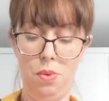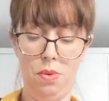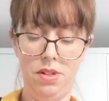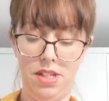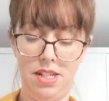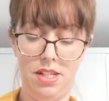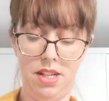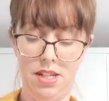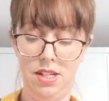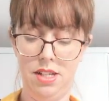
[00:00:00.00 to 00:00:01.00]
We want
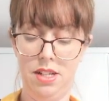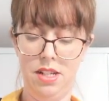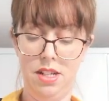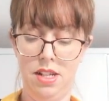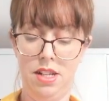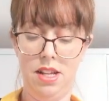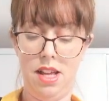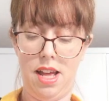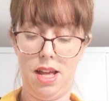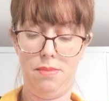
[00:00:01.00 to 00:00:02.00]
it
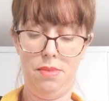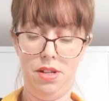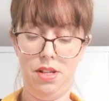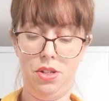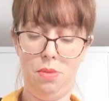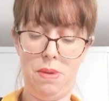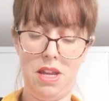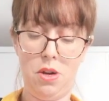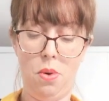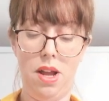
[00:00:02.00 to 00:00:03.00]
to
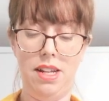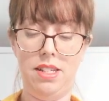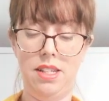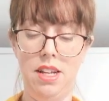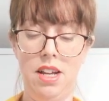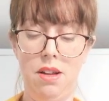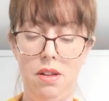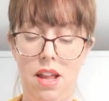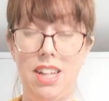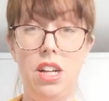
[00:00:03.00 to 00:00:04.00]
be quite
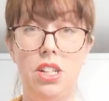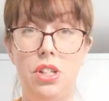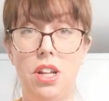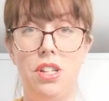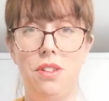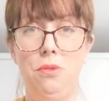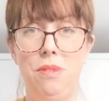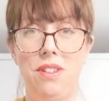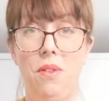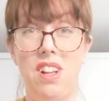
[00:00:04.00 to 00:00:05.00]
like a
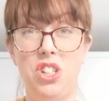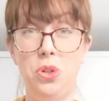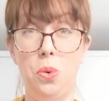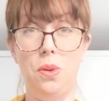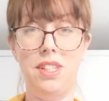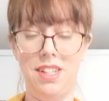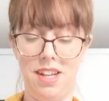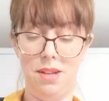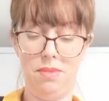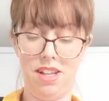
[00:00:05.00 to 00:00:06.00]
short,
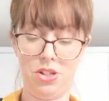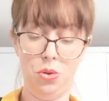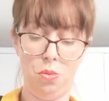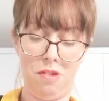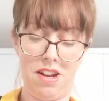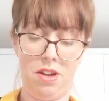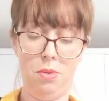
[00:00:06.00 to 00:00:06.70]
like shortbread.